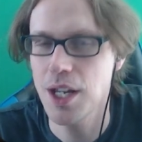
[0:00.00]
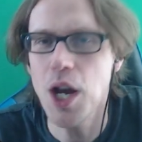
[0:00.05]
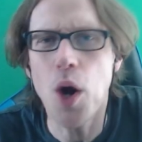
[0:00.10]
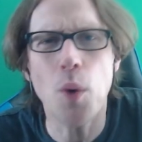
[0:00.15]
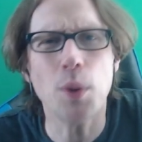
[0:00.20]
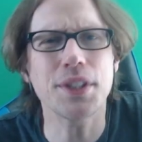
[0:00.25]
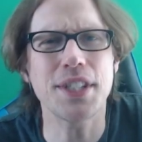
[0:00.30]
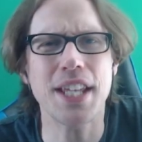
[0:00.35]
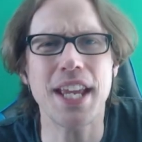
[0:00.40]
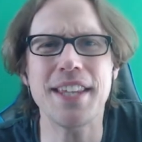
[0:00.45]

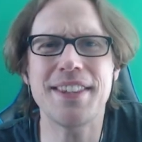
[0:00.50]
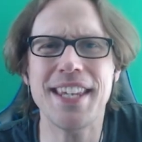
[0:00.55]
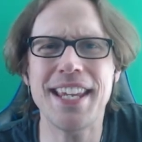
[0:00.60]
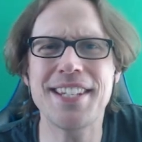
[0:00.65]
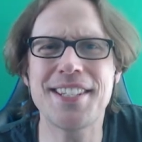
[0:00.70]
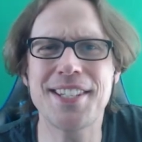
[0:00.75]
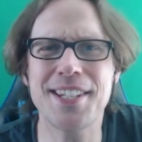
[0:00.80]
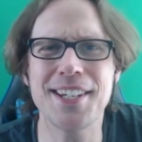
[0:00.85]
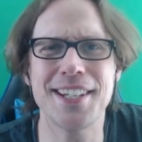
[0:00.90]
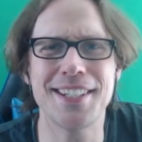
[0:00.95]
Well,
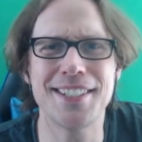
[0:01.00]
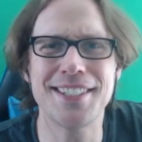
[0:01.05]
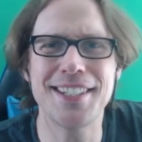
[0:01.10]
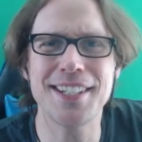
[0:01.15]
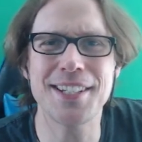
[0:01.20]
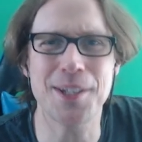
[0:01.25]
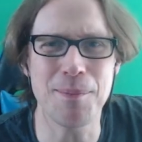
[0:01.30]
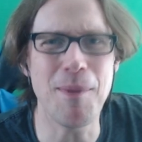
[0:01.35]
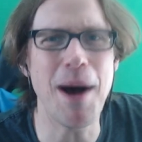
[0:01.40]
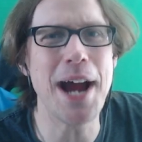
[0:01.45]
it's
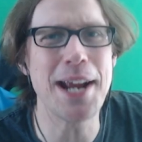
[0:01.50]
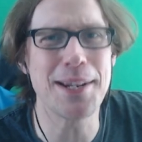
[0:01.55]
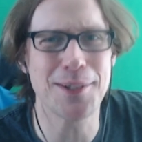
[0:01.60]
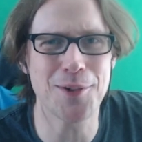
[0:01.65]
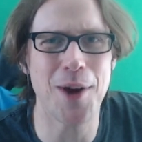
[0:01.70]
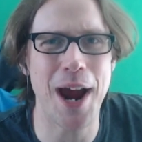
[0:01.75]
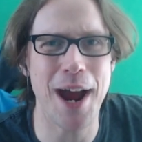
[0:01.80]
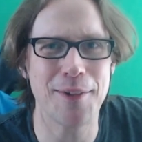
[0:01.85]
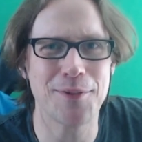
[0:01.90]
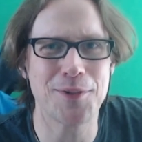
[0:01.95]
a
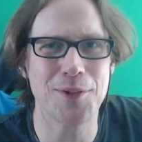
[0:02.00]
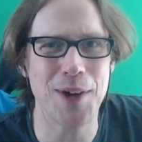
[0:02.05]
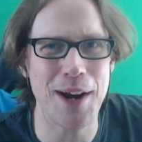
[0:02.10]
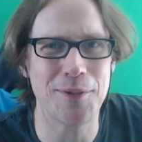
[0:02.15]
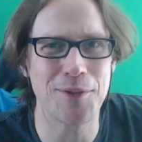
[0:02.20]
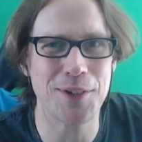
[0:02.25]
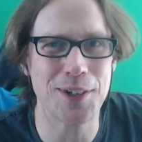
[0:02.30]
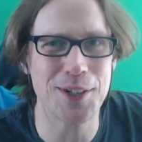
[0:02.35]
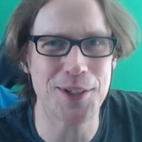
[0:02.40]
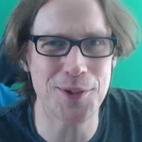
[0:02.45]
Minecraft
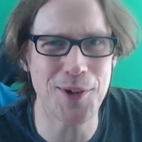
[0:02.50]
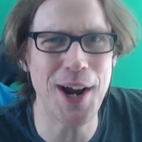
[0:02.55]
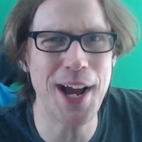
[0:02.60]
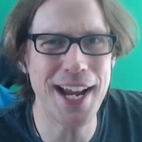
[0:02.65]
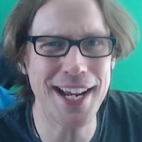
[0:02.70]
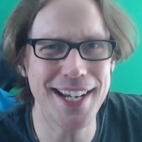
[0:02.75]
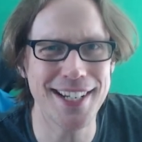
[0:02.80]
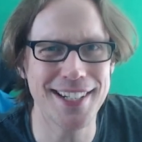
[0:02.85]
reference, right?